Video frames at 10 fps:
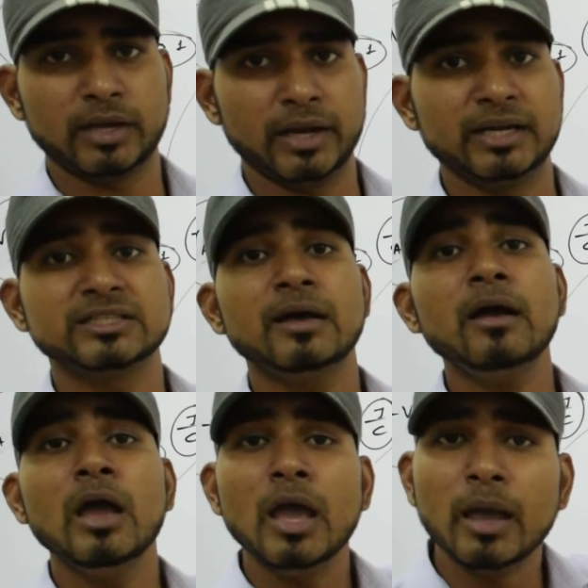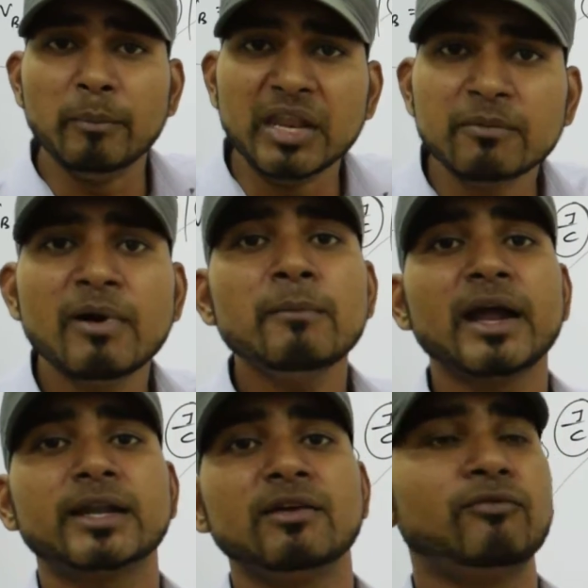It is a minimum
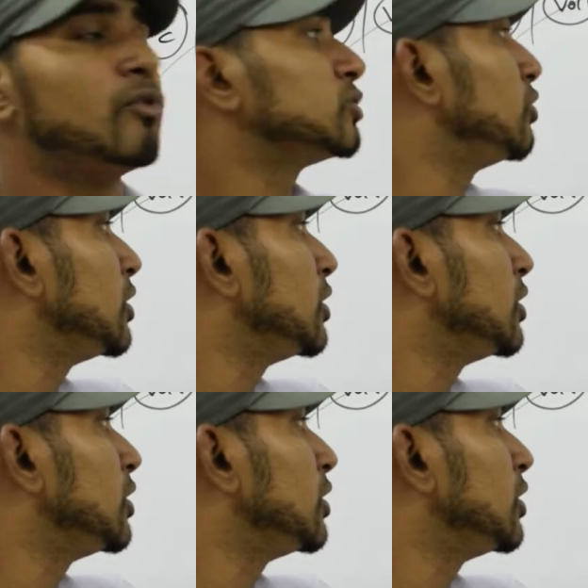acting force on